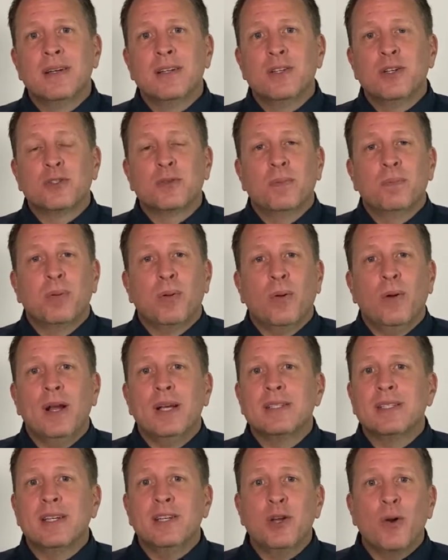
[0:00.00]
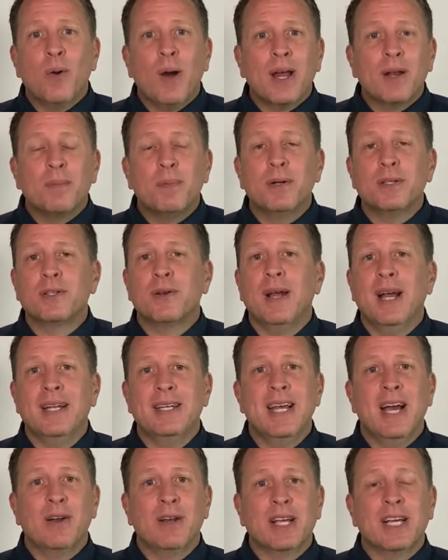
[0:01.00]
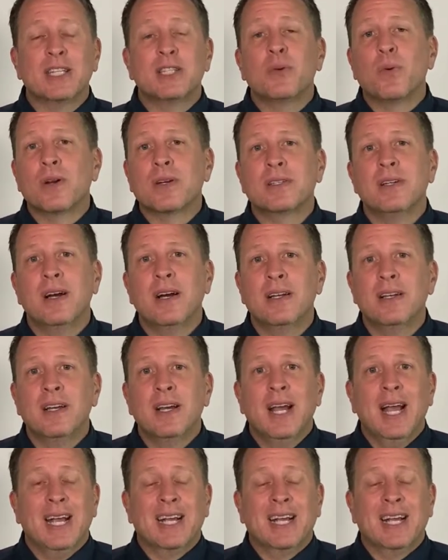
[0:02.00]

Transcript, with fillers: those employees that know how to put their head down and get the work done